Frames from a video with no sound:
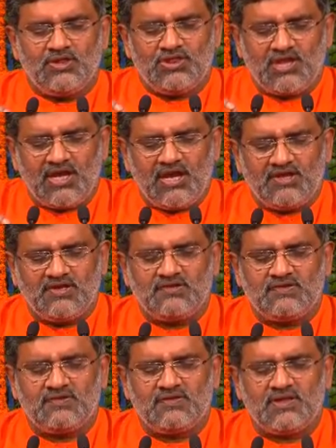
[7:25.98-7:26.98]

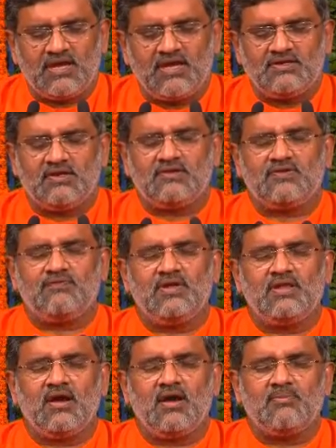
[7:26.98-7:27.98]
Tejas
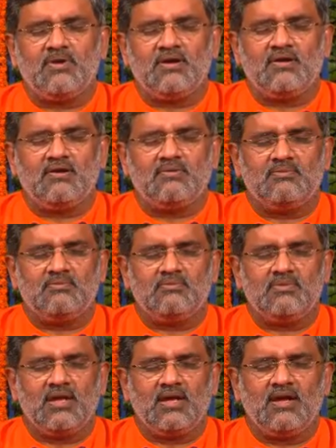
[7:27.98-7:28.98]

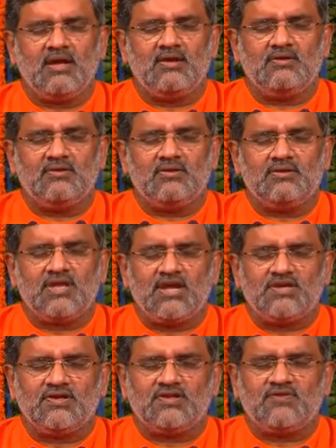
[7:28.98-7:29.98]
Tejasvinamaham, and
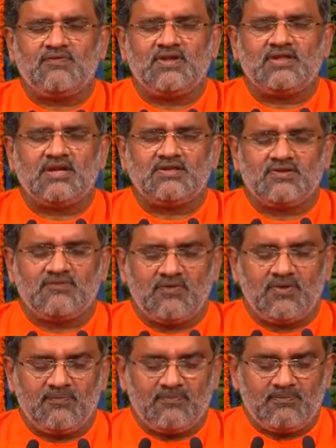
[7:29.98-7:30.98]

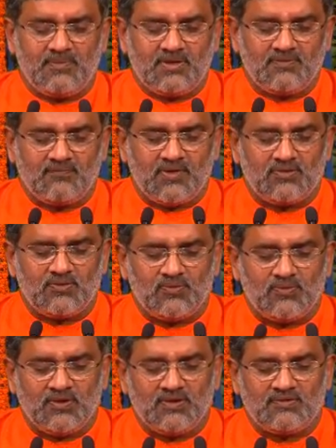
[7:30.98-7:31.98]
Tejasvi means one
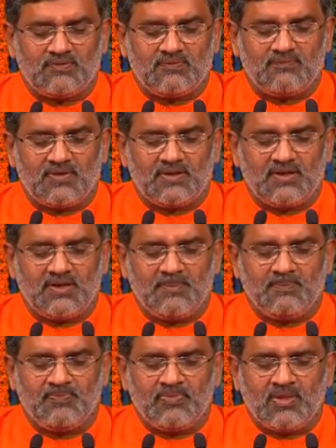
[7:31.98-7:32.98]
who is very
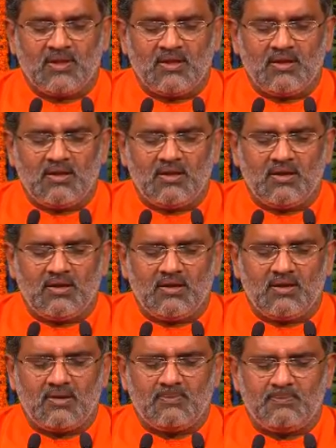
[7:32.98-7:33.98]

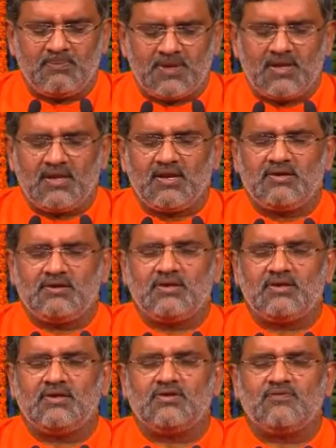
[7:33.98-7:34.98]
brilliant
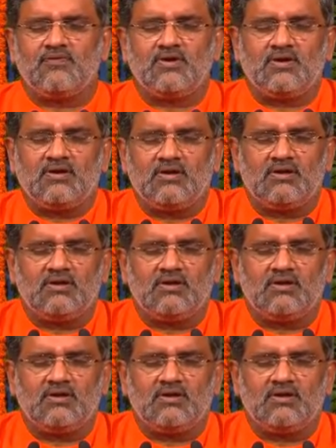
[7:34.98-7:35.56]
in this world,